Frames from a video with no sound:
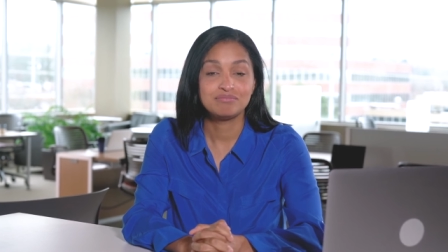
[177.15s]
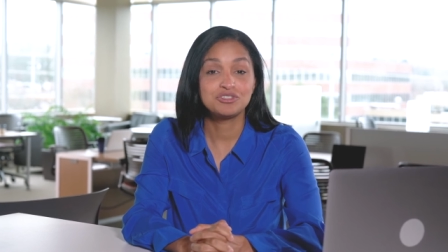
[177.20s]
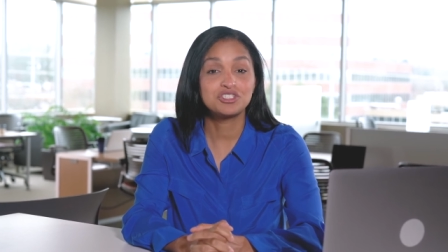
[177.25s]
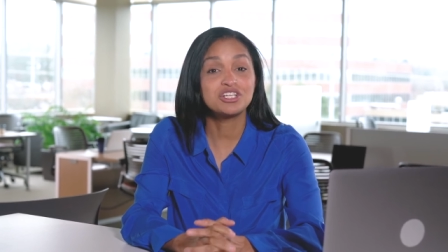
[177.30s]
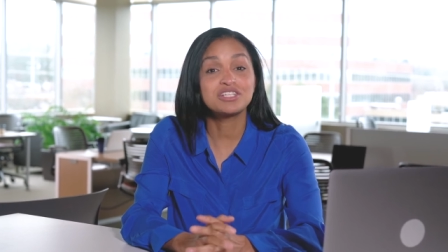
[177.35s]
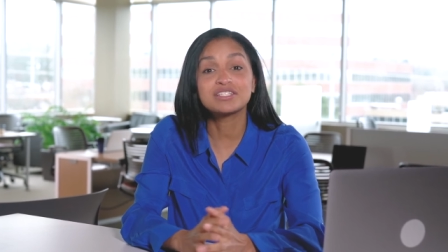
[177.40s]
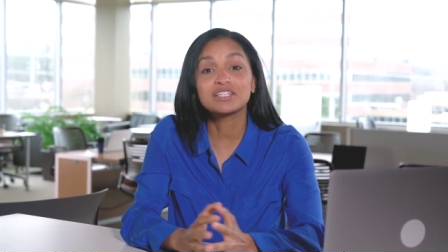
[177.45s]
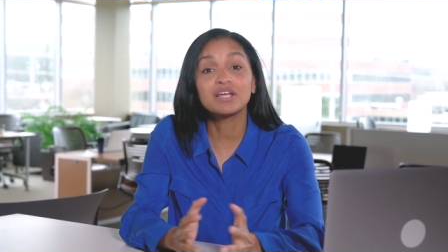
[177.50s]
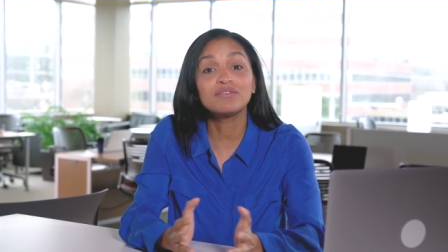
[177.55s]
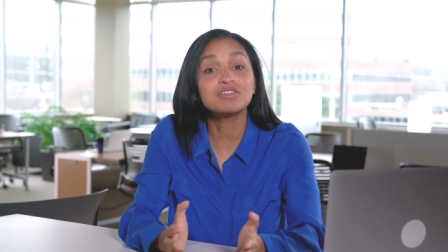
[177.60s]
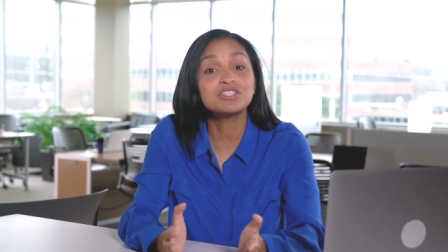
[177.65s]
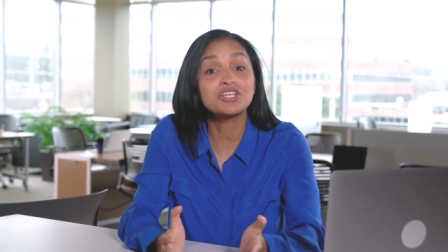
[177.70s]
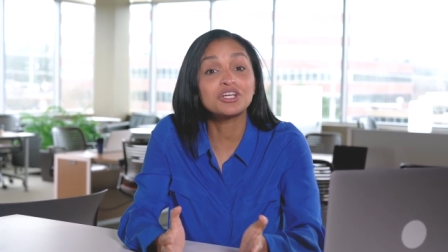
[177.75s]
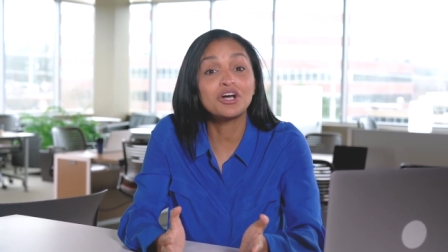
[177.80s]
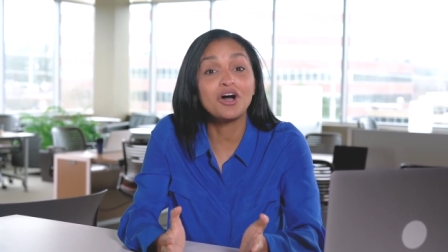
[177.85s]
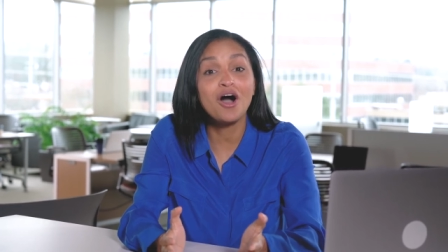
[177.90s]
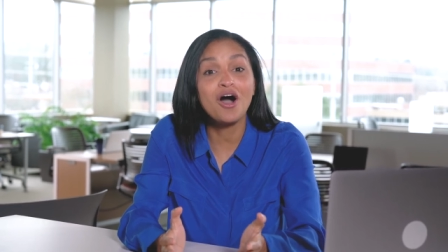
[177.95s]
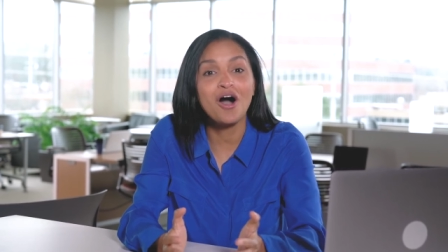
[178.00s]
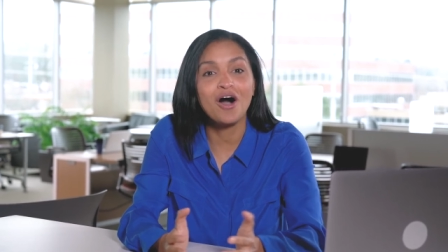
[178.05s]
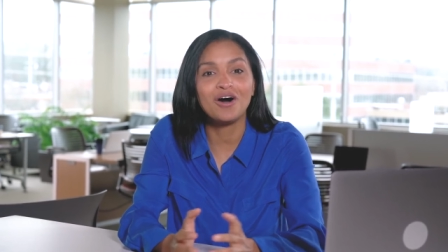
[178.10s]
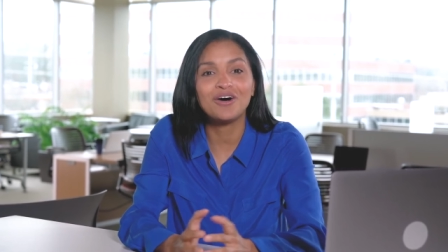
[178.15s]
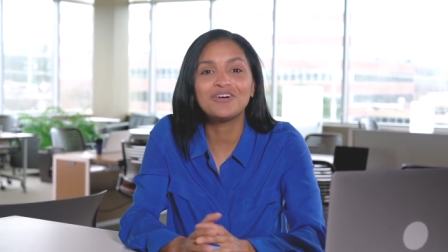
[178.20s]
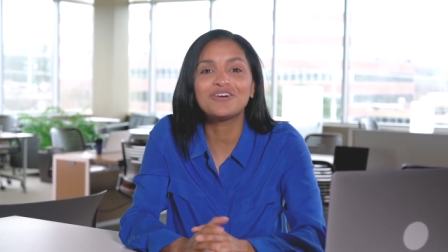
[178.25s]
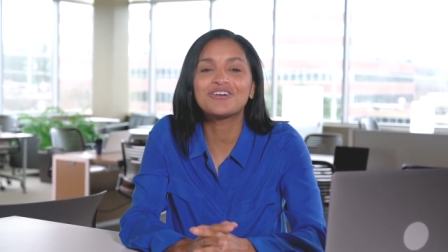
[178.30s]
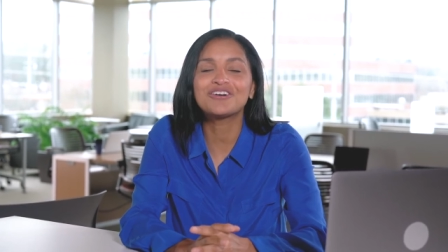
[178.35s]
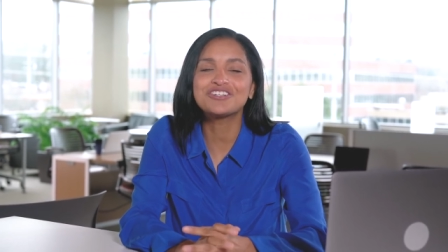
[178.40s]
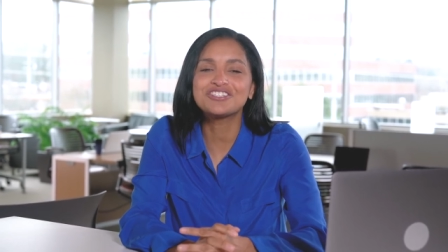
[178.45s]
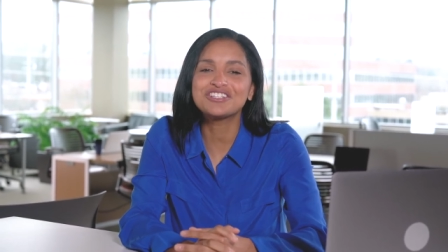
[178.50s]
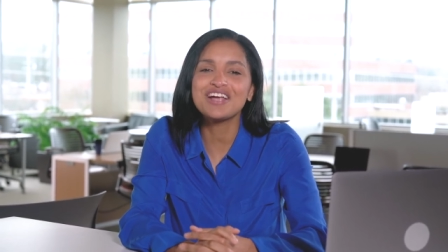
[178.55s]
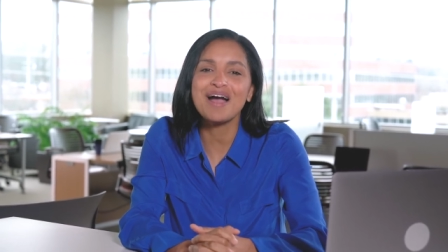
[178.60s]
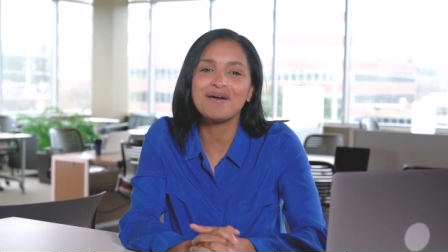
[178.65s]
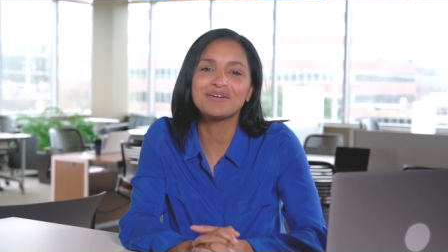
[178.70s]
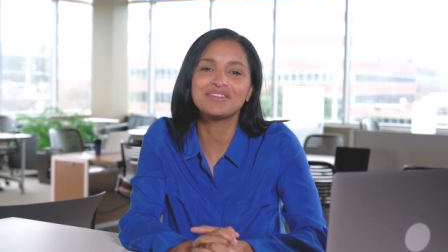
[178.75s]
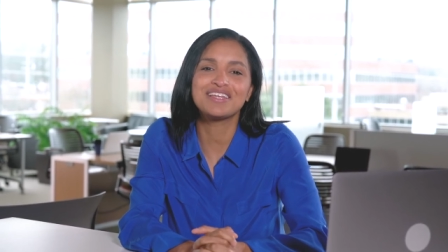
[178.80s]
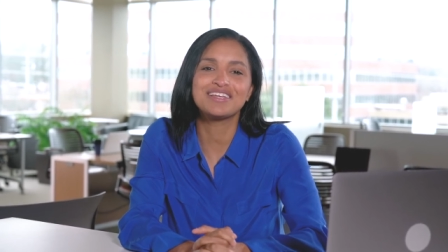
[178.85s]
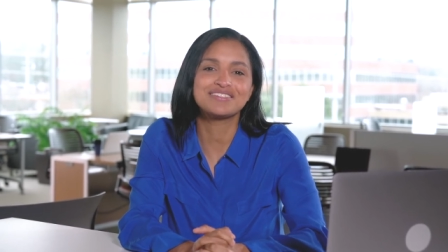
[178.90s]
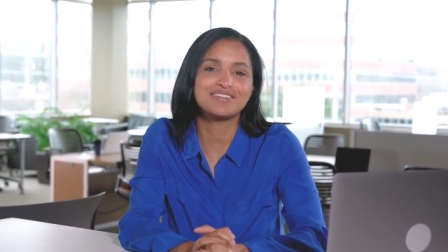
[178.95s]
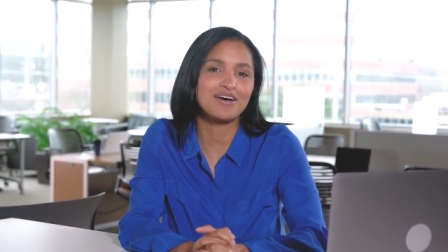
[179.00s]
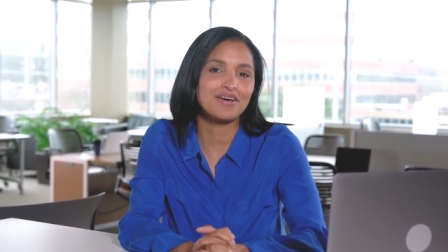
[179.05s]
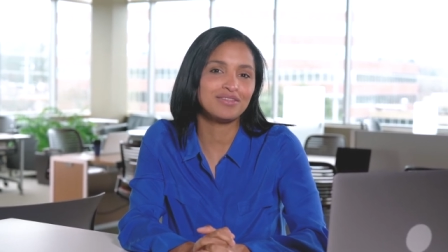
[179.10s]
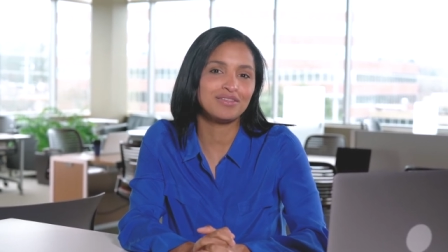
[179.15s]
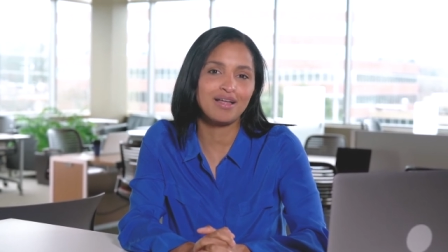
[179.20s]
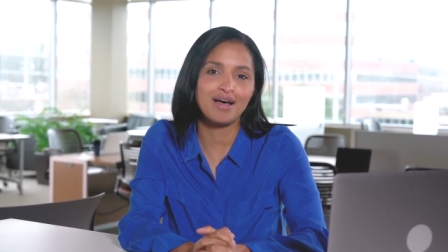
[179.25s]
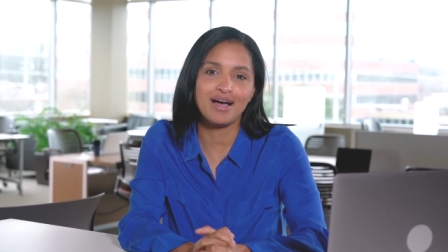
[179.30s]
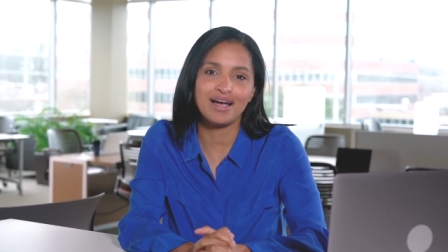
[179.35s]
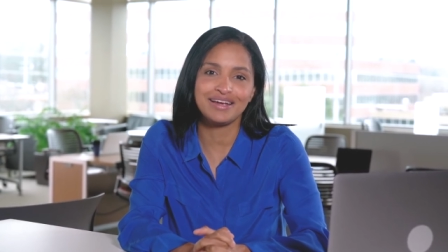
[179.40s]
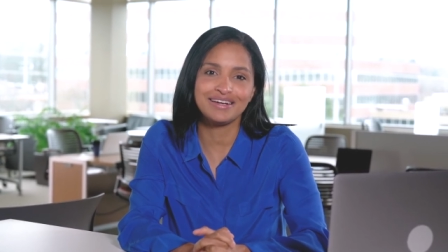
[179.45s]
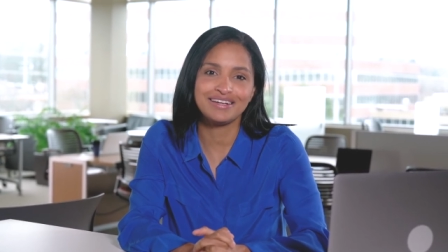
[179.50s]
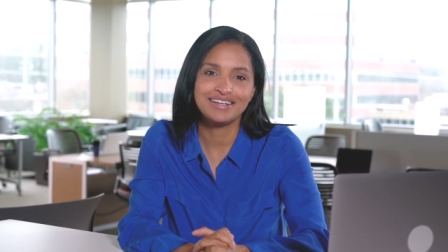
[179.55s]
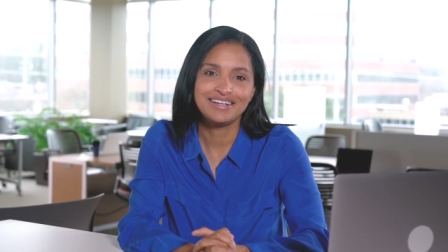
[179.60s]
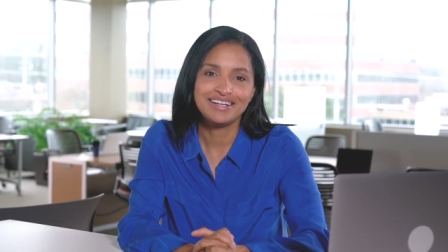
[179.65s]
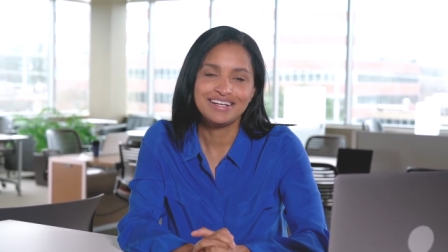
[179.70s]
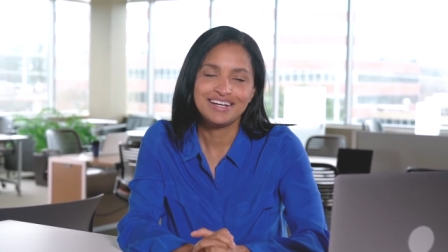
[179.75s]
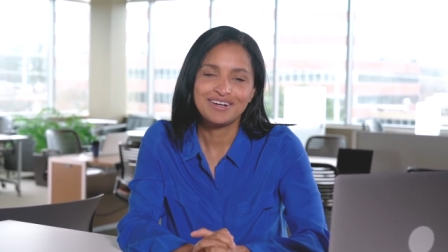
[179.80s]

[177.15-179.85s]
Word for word: Just give us a call or chat with us online.